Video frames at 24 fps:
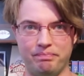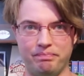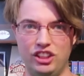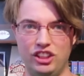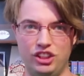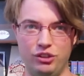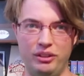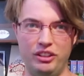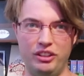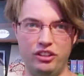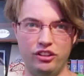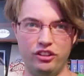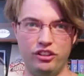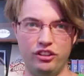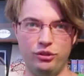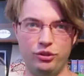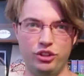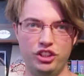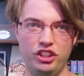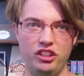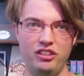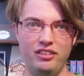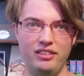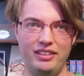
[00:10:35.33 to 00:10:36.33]
So in
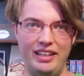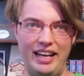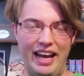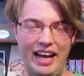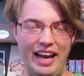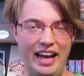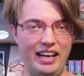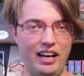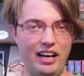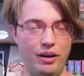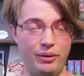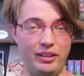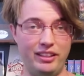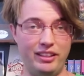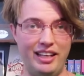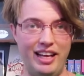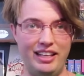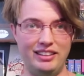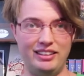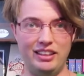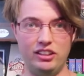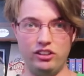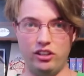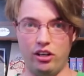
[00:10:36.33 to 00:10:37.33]
conclusion, 8 hour
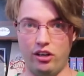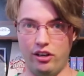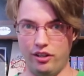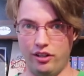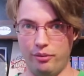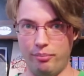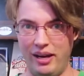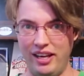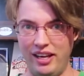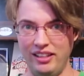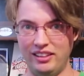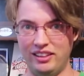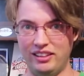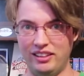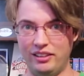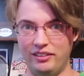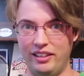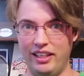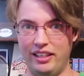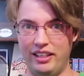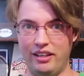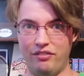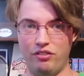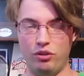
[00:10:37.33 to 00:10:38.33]
classes are the best.
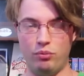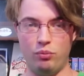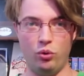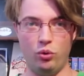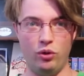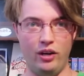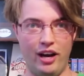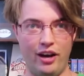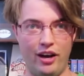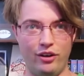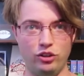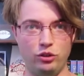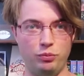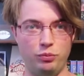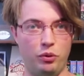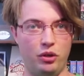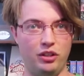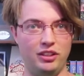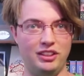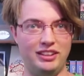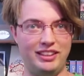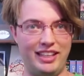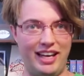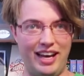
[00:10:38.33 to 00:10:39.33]
They give you more house
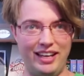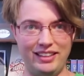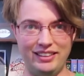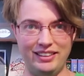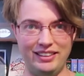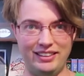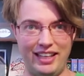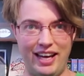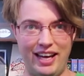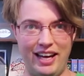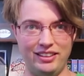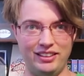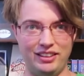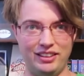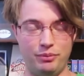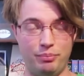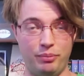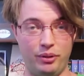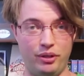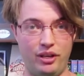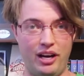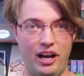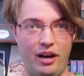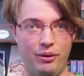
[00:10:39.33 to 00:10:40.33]
points and stats
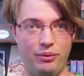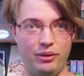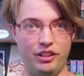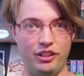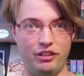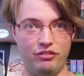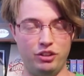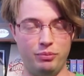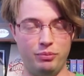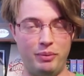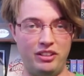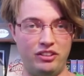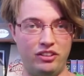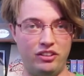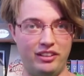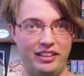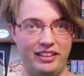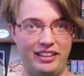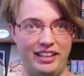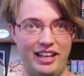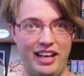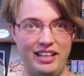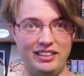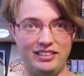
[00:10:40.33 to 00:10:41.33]
per hour you've spent on
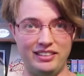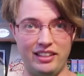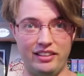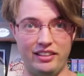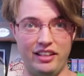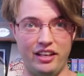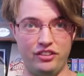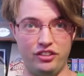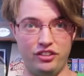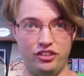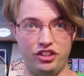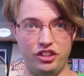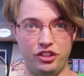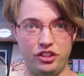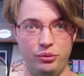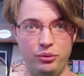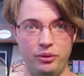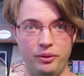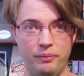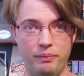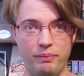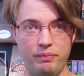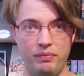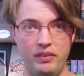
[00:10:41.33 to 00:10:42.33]
the class than the other
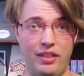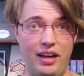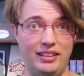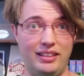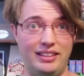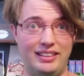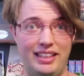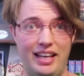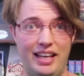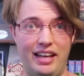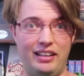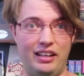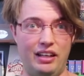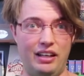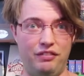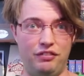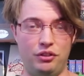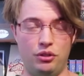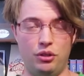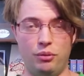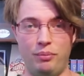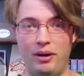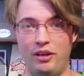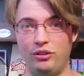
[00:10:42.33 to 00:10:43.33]
two. That said, if
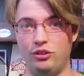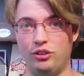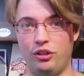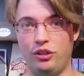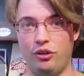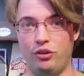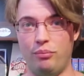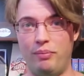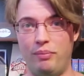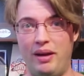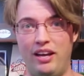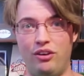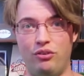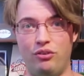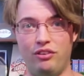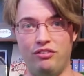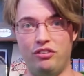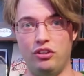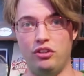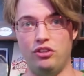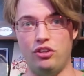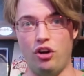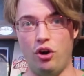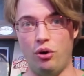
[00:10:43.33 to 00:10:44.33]
you're about to go to bed or
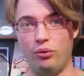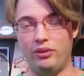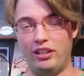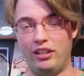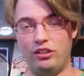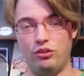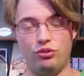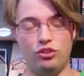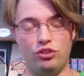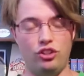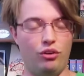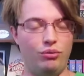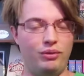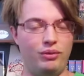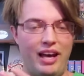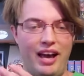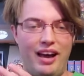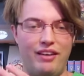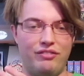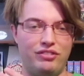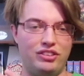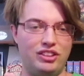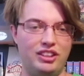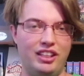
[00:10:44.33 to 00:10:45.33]
if you know that you don't
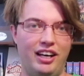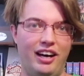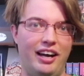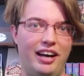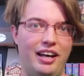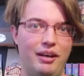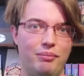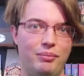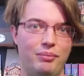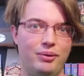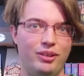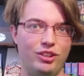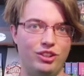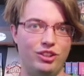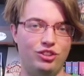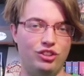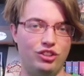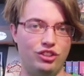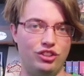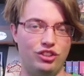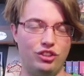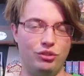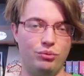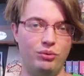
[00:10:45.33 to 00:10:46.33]
have time
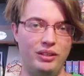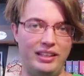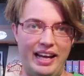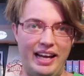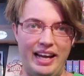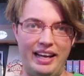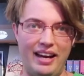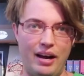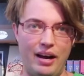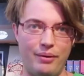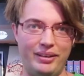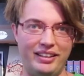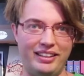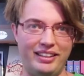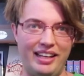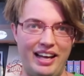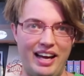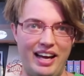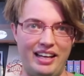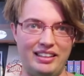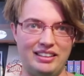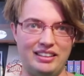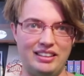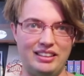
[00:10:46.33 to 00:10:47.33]
to do an 8 hour
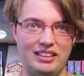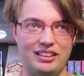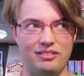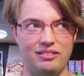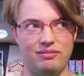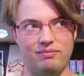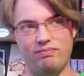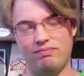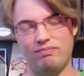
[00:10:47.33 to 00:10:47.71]
class,